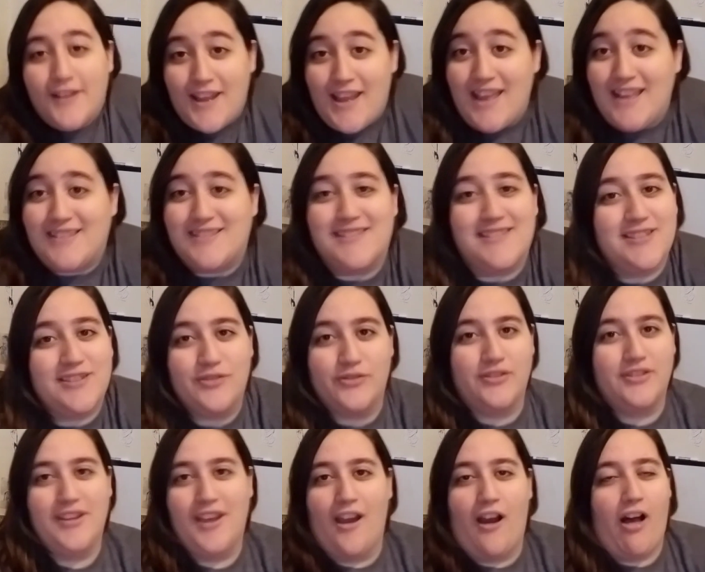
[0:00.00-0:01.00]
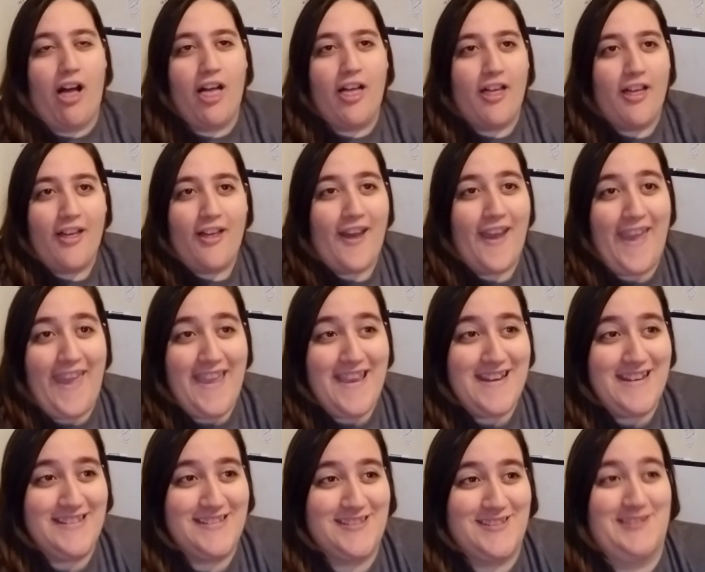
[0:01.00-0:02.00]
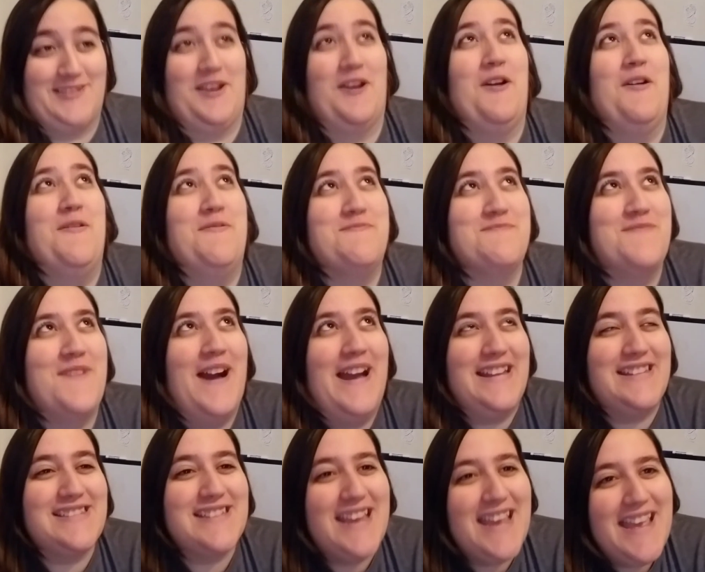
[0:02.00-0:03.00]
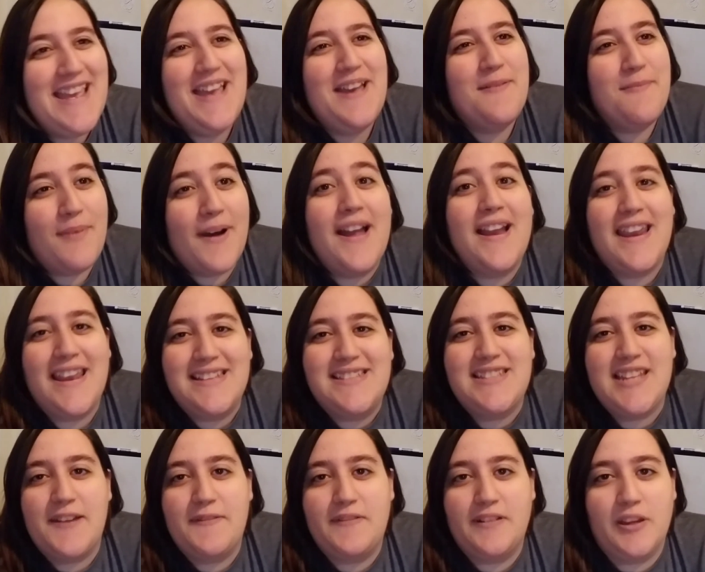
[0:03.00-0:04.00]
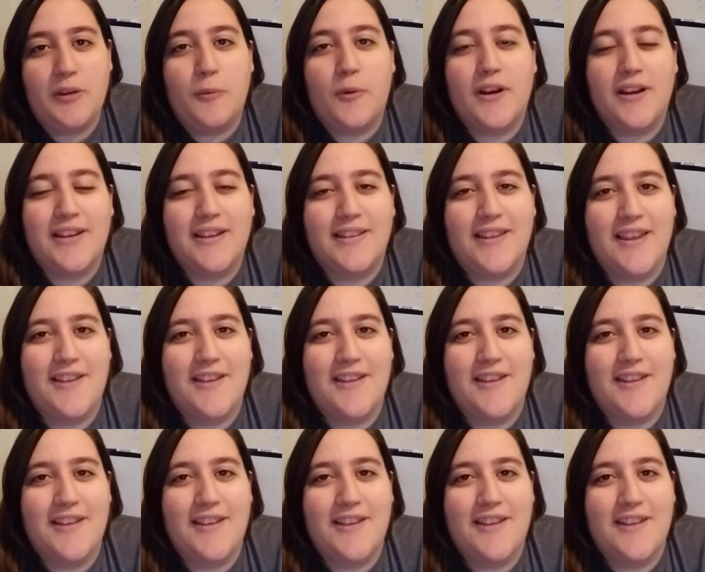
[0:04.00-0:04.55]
I hate it so much, but it's definitely working.